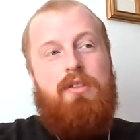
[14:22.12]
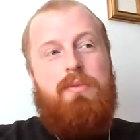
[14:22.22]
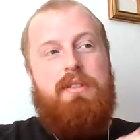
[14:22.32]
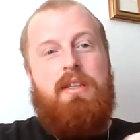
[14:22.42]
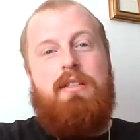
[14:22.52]

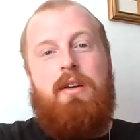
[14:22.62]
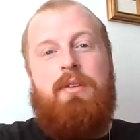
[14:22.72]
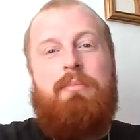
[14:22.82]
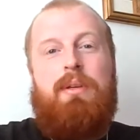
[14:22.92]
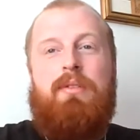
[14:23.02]
So what's this
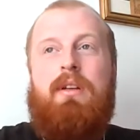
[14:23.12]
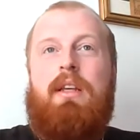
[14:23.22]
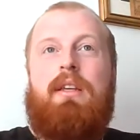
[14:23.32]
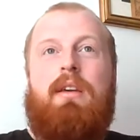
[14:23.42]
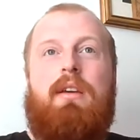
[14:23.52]
going
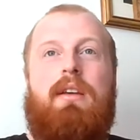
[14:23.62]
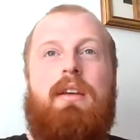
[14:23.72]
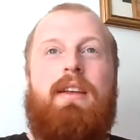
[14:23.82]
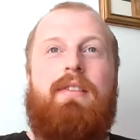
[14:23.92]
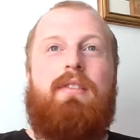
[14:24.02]
beyond? Like,
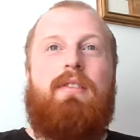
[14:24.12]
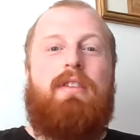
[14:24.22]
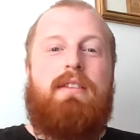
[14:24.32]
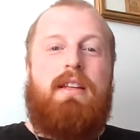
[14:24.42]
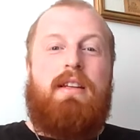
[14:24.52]
it's a
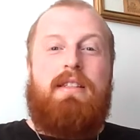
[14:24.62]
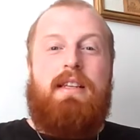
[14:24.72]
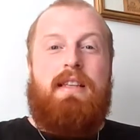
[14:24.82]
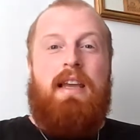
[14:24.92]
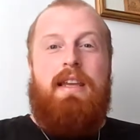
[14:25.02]

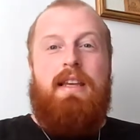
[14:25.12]
transcendence.